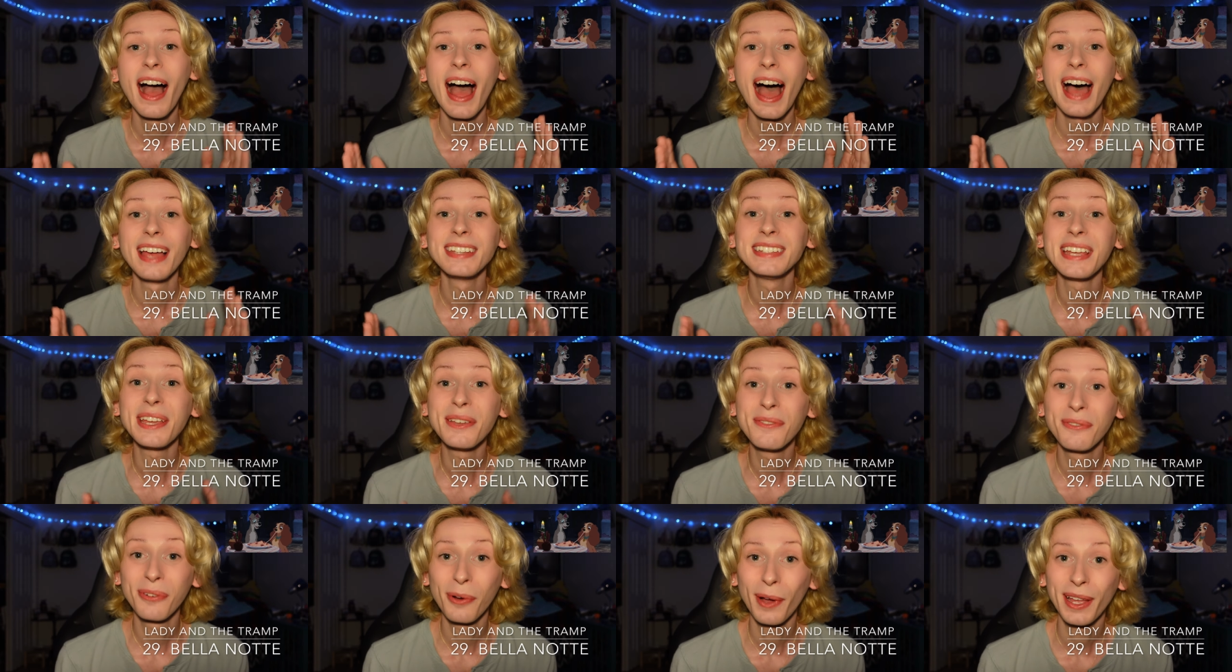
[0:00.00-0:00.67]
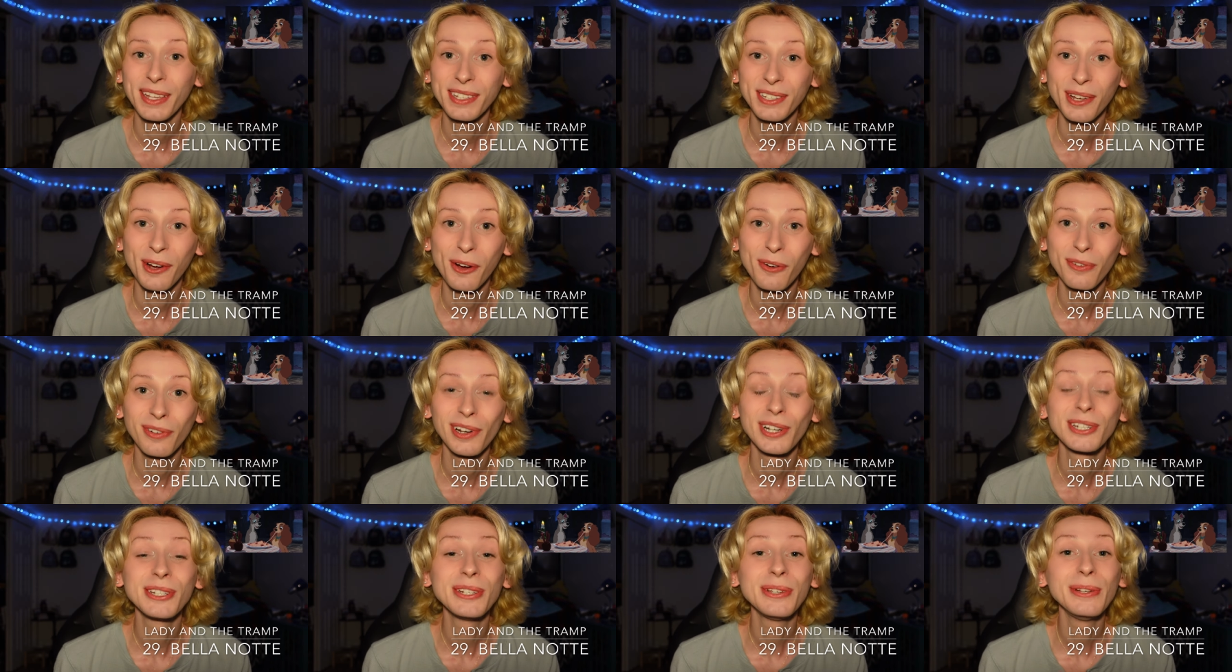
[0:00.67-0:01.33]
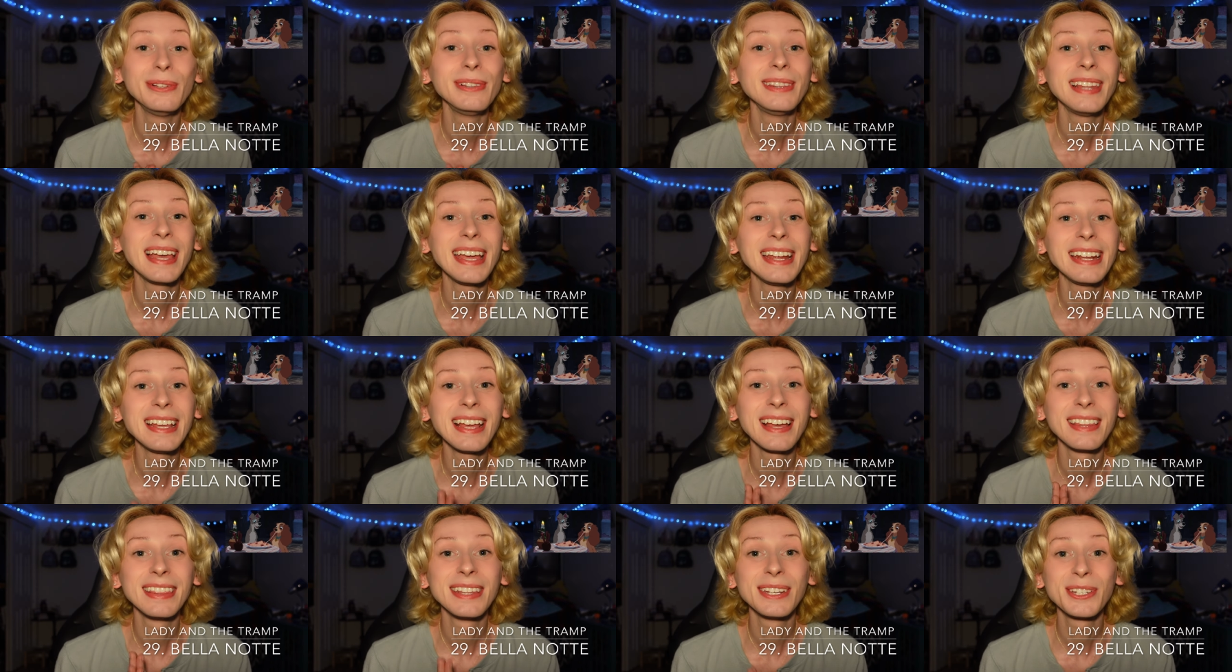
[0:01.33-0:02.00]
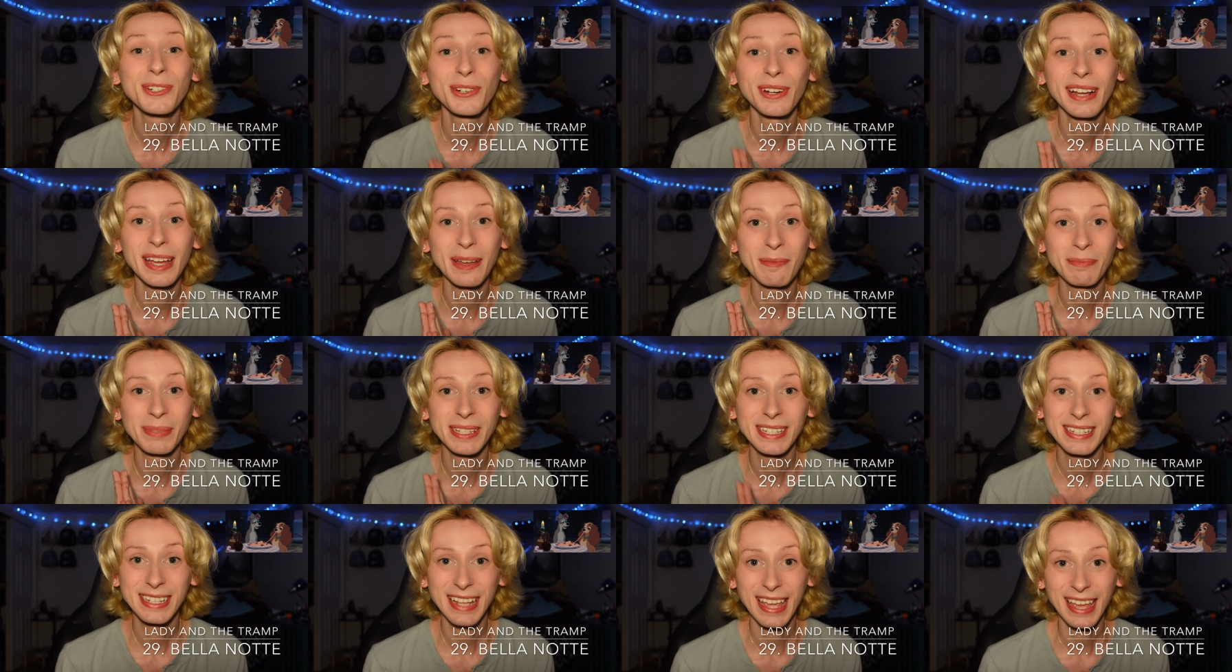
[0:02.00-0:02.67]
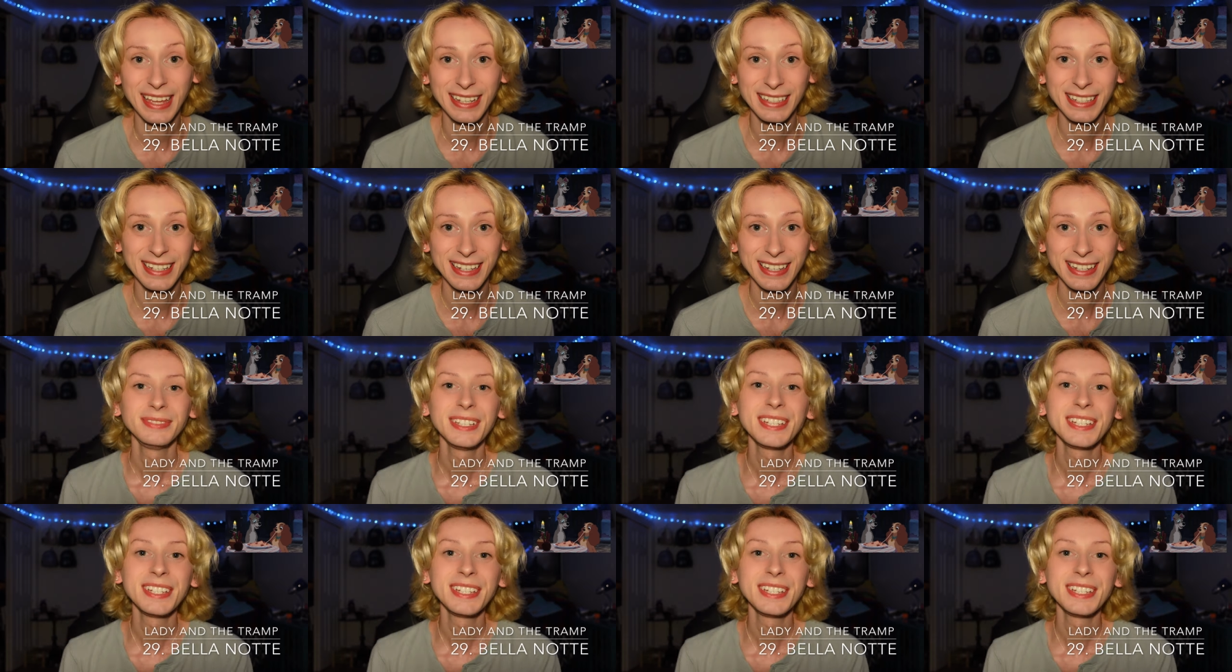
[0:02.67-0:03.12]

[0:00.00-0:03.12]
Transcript: as a voiceover to Lady and the Tramp's Date.